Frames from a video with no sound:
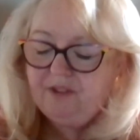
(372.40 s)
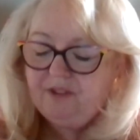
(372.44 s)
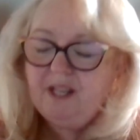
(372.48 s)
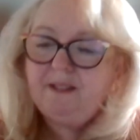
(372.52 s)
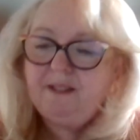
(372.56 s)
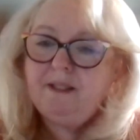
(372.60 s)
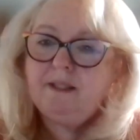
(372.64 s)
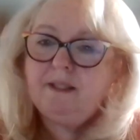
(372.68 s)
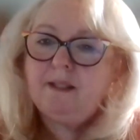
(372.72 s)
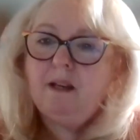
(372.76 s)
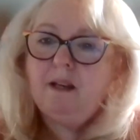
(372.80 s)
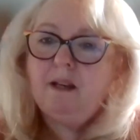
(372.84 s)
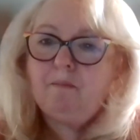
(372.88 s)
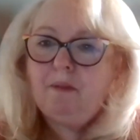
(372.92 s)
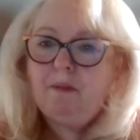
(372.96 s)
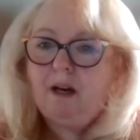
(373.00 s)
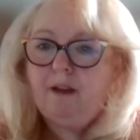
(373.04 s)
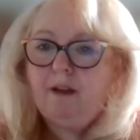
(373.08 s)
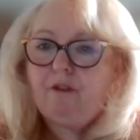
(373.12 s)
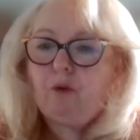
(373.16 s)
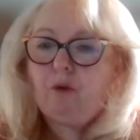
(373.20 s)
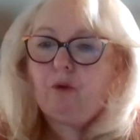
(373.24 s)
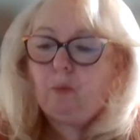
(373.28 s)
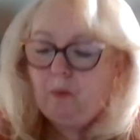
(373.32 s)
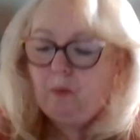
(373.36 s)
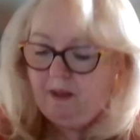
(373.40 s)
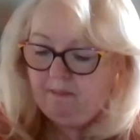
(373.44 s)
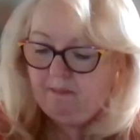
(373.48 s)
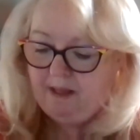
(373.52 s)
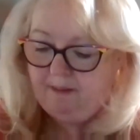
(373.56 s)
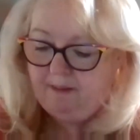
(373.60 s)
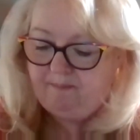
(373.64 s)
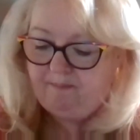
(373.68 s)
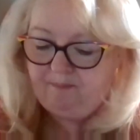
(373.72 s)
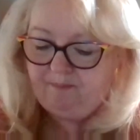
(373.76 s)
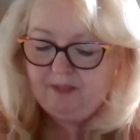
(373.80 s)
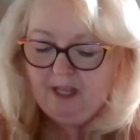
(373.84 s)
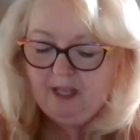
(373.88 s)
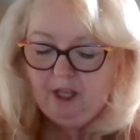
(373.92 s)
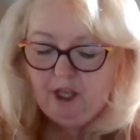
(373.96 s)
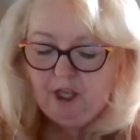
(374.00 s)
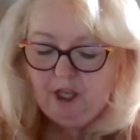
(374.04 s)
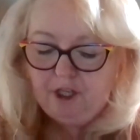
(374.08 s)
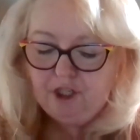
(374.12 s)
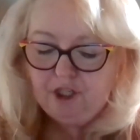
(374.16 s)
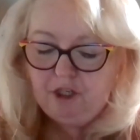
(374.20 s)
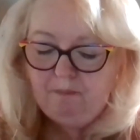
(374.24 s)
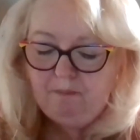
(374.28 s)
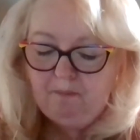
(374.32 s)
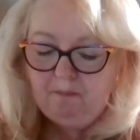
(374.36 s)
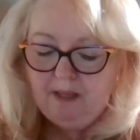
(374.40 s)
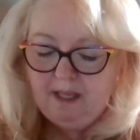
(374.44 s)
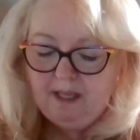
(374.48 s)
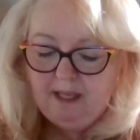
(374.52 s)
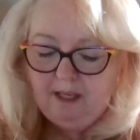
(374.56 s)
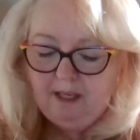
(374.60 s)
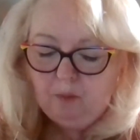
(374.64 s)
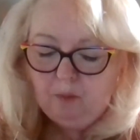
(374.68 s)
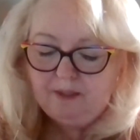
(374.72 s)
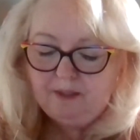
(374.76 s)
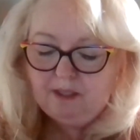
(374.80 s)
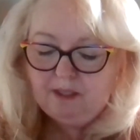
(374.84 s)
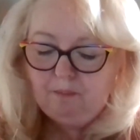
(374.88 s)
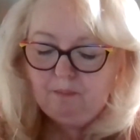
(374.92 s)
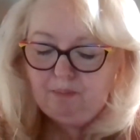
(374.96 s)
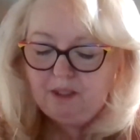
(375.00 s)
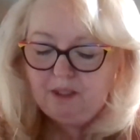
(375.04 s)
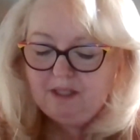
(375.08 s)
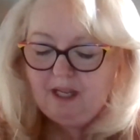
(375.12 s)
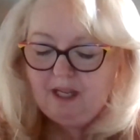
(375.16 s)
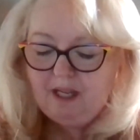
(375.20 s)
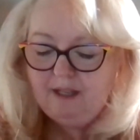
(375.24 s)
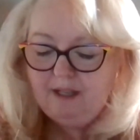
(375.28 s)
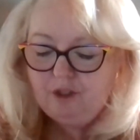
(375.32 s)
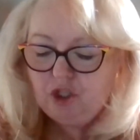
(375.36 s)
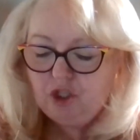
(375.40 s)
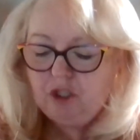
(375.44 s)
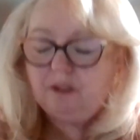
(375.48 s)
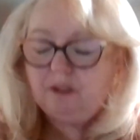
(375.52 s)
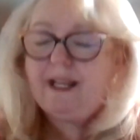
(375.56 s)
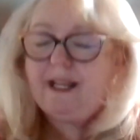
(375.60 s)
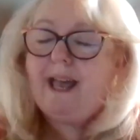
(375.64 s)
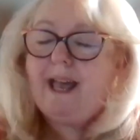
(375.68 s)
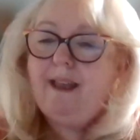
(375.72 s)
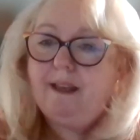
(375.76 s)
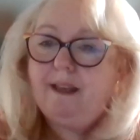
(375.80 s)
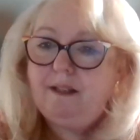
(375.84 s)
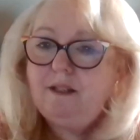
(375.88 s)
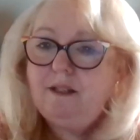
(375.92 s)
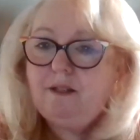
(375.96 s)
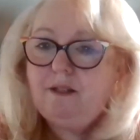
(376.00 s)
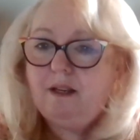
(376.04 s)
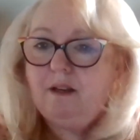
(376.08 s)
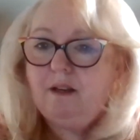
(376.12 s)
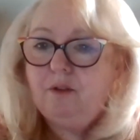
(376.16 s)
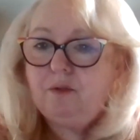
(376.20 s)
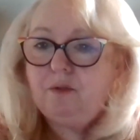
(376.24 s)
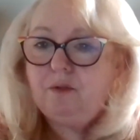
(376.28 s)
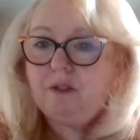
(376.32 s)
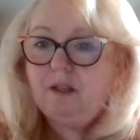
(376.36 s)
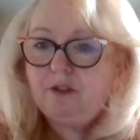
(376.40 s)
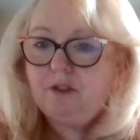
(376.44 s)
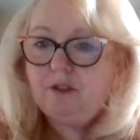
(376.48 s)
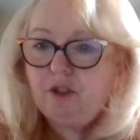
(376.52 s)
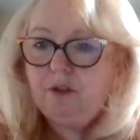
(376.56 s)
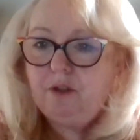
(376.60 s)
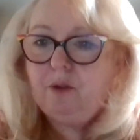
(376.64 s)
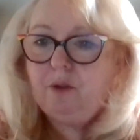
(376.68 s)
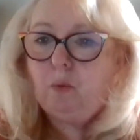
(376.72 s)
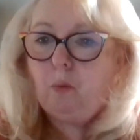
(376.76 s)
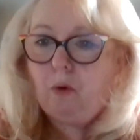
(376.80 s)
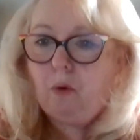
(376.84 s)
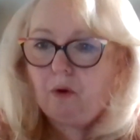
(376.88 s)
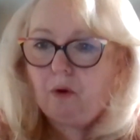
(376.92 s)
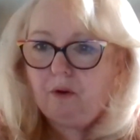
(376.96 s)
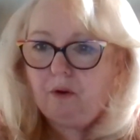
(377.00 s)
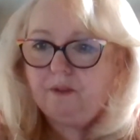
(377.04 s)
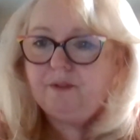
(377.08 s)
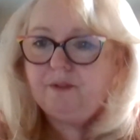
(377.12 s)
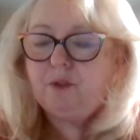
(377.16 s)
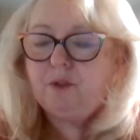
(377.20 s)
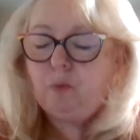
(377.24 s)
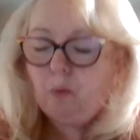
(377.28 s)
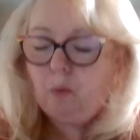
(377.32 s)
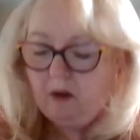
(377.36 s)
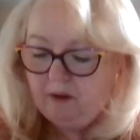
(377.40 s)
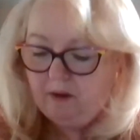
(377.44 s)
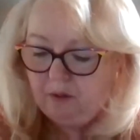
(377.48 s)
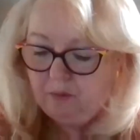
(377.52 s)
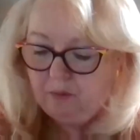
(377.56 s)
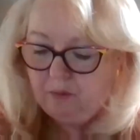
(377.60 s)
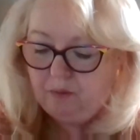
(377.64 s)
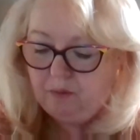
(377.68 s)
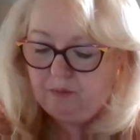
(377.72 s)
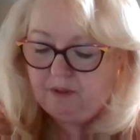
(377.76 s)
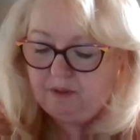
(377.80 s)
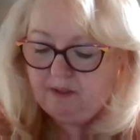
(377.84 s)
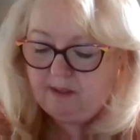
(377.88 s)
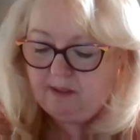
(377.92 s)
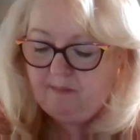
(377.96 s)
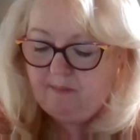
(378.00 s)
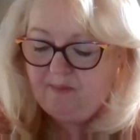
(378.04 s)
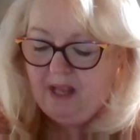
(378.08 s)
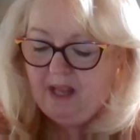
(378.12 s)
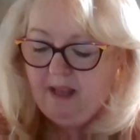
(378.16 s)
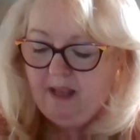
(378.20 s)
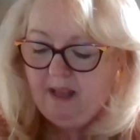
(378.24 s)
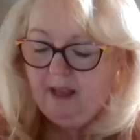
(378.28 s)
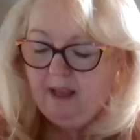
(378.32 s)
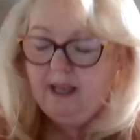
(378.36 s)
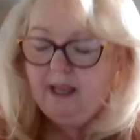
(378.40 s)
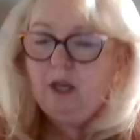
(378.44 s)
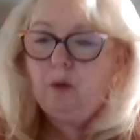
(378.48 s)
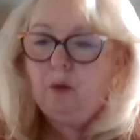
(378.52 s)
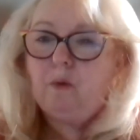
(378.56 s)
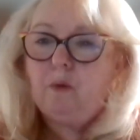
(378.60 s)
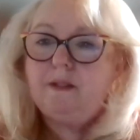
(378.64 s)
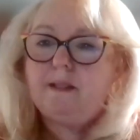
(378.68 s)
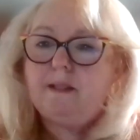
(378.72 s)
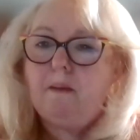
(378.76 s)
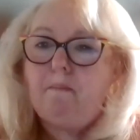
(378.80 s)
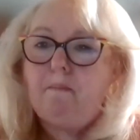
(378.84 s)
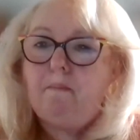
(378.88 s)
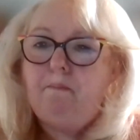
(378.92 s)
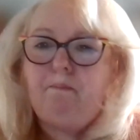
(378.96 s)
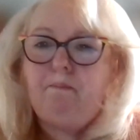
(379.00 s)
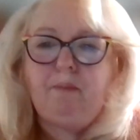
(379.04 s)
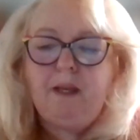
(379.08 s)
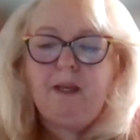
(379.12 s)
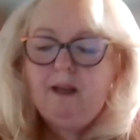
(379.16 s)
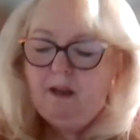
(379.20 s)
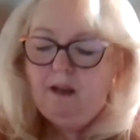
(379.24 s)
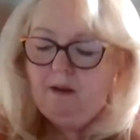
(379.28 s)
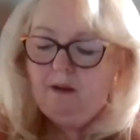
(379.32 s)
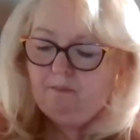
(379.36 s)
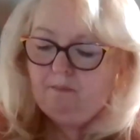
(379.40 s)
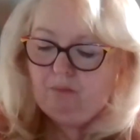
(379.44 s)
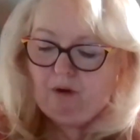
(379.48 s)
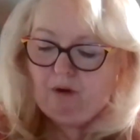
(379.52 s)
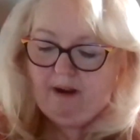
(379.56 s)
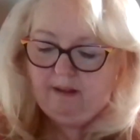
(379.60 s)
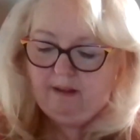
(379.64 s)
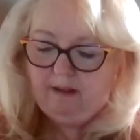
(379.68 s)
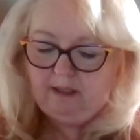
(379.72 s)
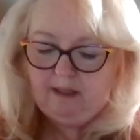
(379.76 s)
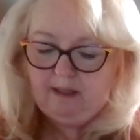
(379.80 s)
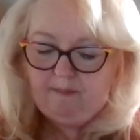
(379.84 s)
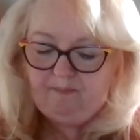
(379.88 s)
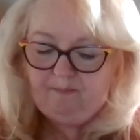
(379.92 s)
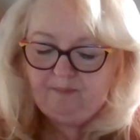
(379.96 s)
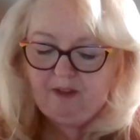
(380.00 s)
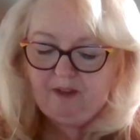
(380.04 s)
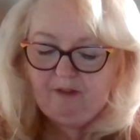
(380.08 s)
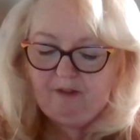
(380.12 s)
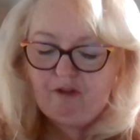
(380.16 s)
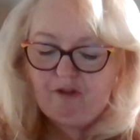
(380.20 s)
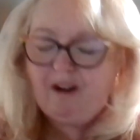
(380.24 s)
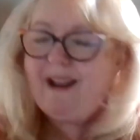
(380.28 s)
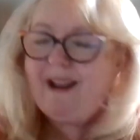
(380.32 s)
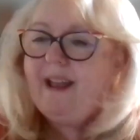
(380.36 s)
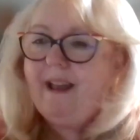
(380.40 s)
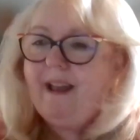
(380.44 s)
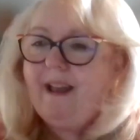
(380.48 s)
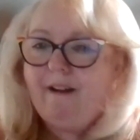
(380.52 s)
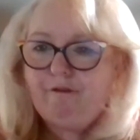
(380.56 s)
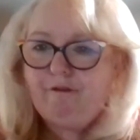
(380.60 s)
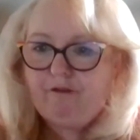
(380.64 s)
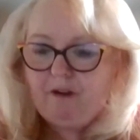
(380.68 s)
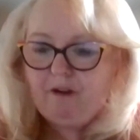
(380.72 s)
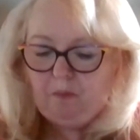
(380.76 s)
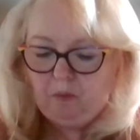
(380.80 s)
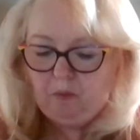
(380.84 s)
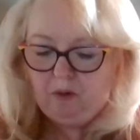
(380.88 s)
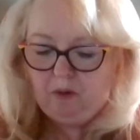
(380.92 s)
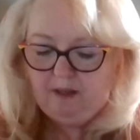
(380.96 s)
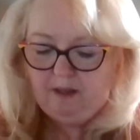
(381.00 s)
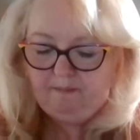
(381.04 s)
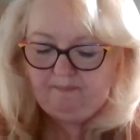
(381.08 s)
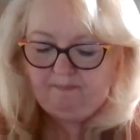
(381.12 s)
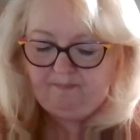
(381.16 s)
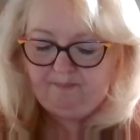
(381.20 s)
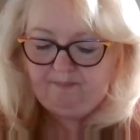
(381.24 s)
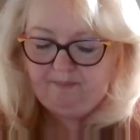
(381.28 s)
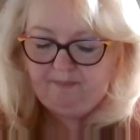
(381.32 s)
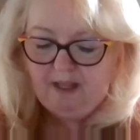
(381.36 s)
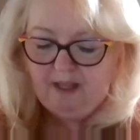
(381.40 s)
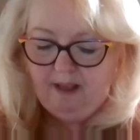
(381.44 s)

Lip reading: than some other women. To me, it was a potential antidote to the world's woes. It was a big umbrella for everyone.